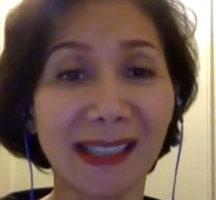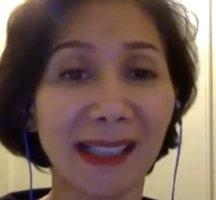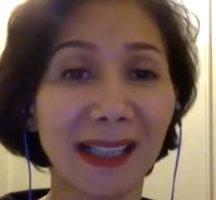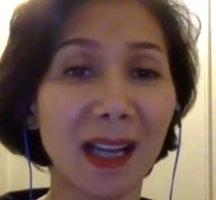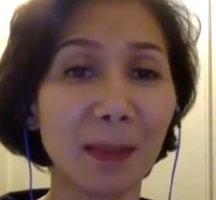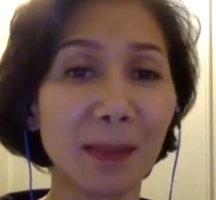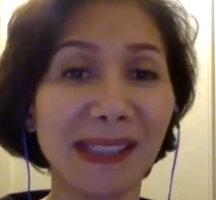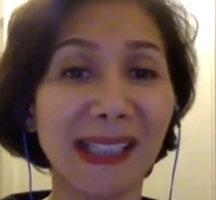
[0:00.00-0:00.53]
it
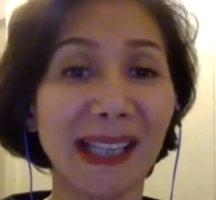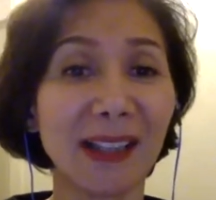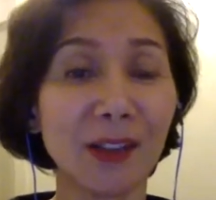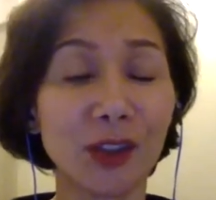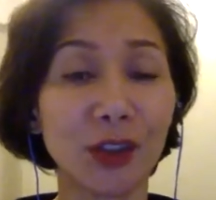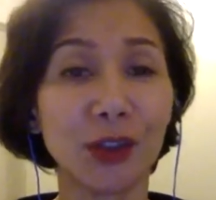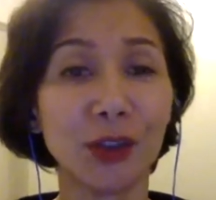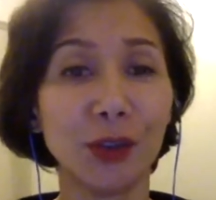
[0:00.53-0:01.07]
comes down
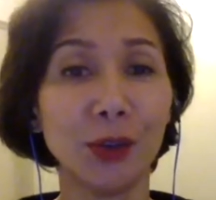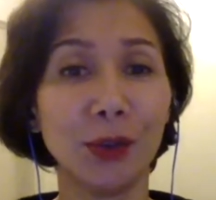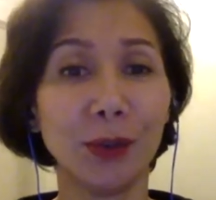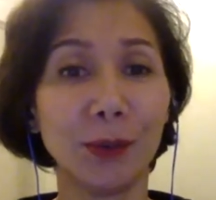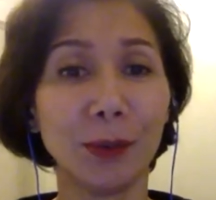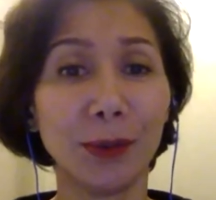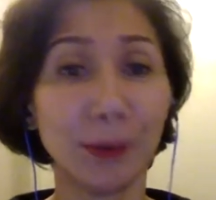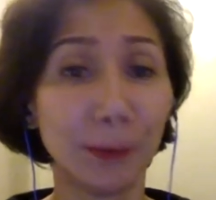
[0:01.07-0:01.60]
to
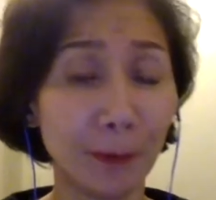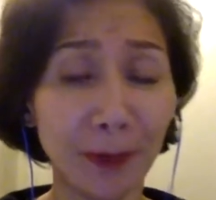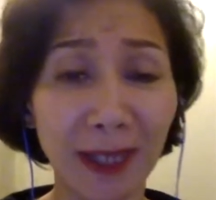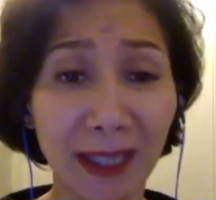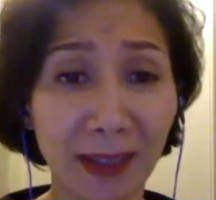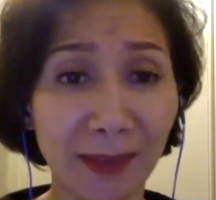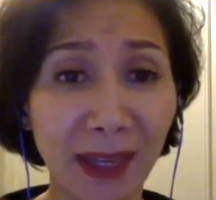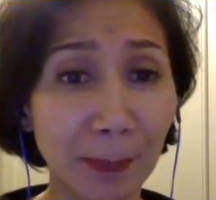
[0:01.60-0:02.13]
the
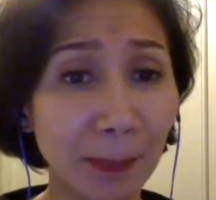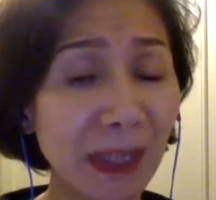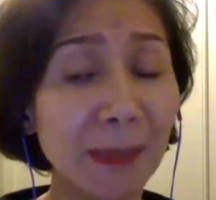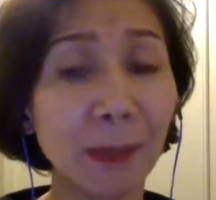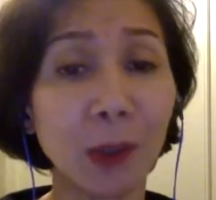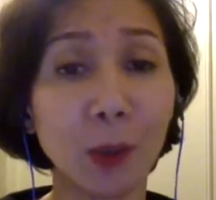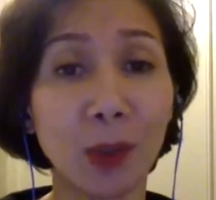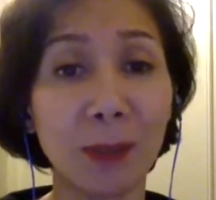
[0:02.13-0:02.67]
fear that
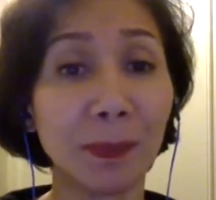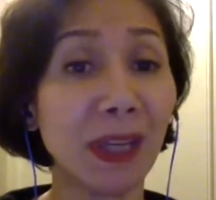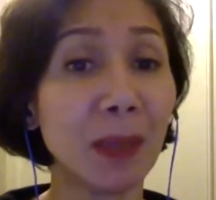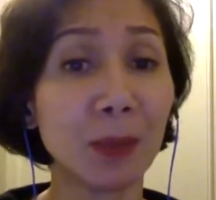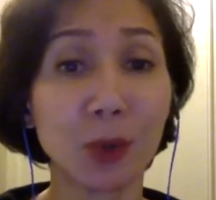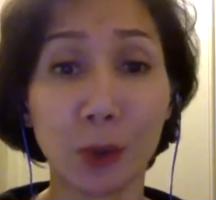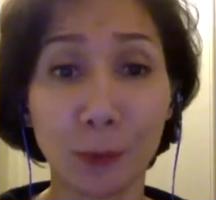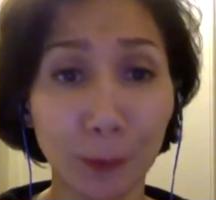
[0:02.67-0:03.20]
people won't be able
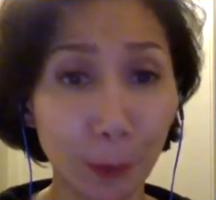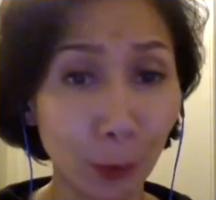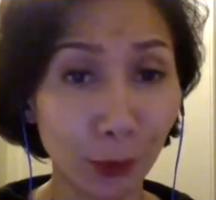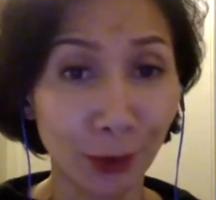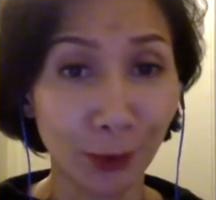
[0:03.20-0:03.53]
to afford